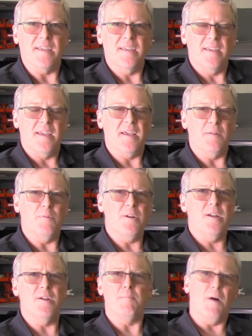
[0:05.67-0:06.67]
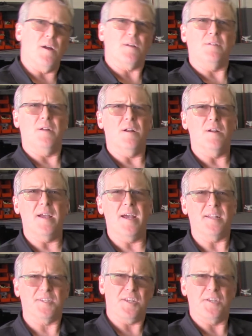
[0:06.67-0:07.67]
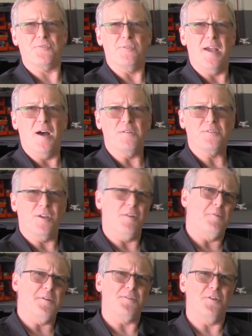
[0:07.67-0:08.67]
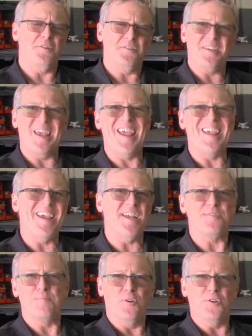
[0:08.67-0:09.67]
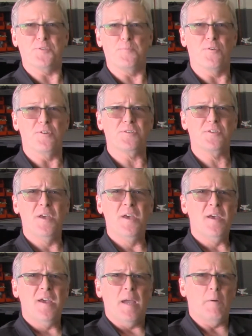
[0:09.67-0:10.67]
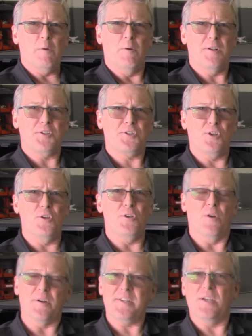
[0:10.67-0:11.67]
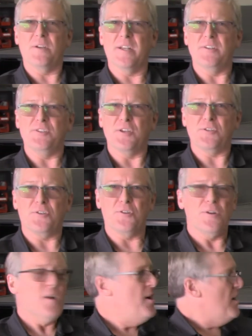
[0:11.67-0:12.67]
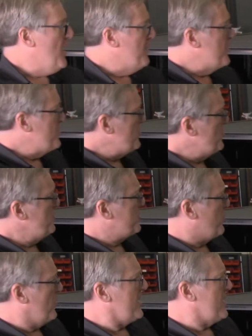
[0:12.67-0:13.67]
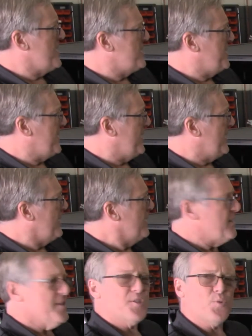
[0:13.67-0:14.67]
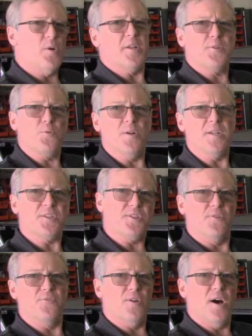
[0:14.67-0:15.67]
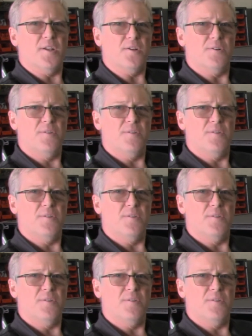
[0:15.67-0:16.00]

and we're here in Montclair at Accessory House, otherwise known as AH Motorsports, and we want to show you our tailgate adjuster on the new 2019-2020 Silverado.